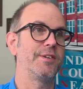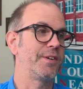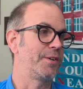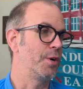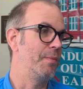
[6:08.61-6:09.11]
you
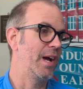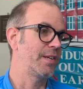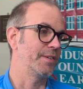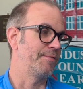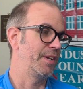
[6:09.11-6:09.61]
can go back
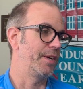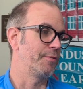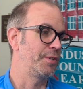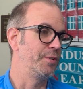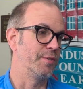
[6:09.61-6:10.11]
to
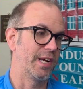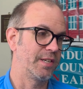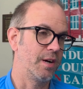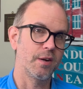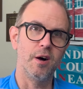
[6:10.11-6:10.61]
video 2 and I
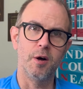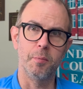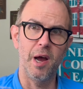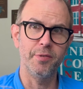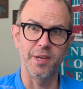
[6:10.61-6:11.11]
talk all
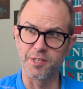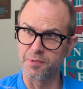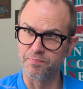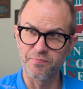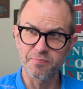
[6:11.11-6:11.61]
about this.